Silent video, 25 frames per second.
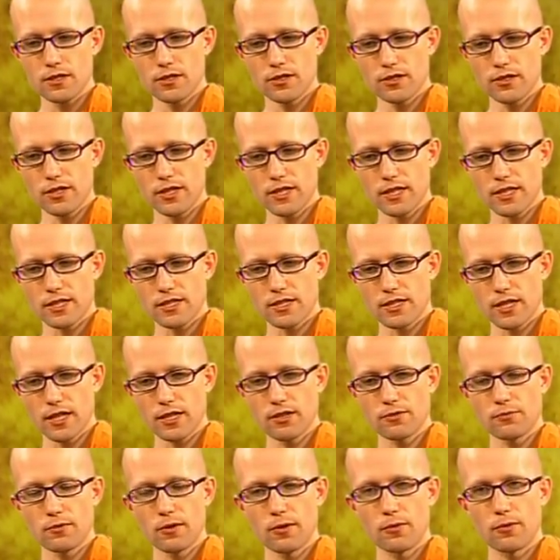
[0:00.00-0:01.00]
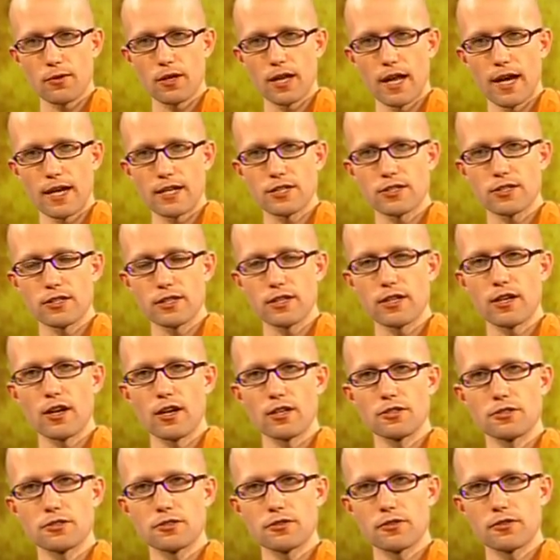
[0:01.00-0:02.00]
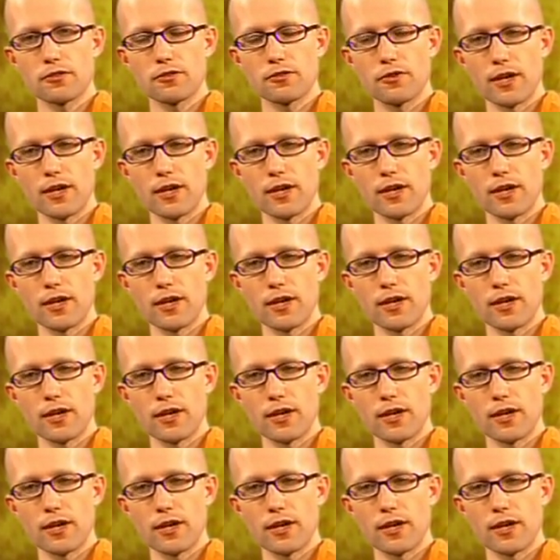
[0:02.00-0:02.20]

to the extent where we'll actually cause